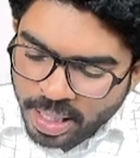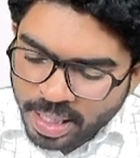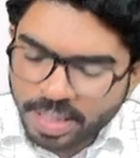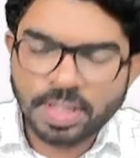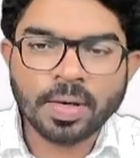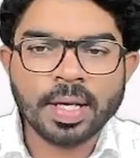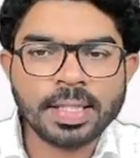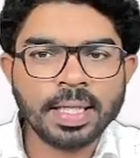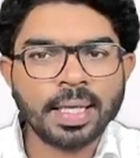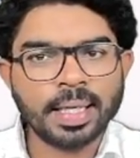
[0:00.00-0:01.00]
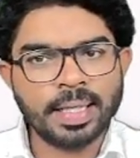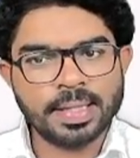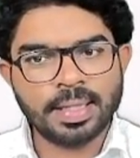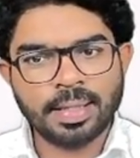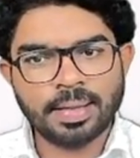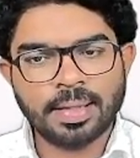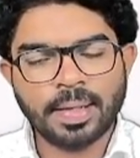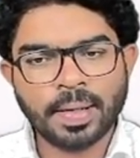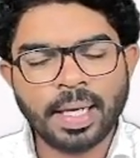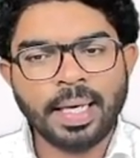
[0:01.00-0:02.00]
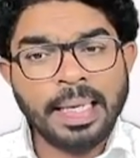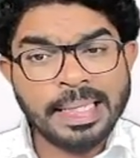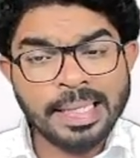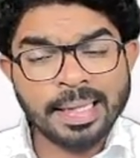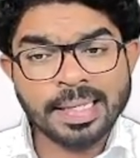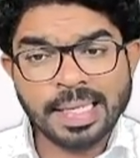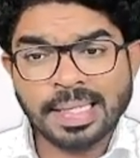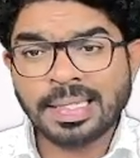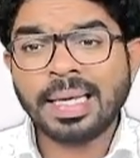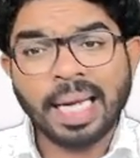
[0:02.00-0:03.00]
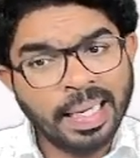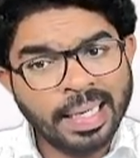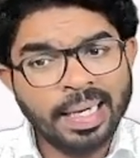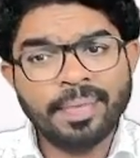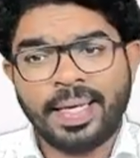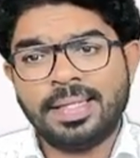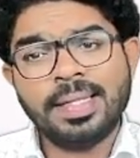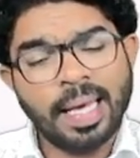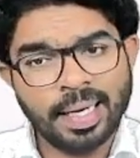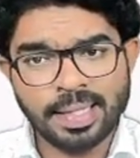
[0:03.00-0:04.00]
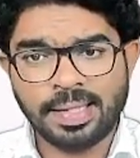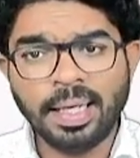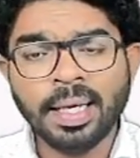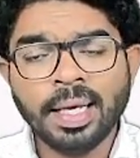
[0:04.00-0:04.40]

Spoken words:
and histology are easy. Okay, easy in the sense content wise they are easy.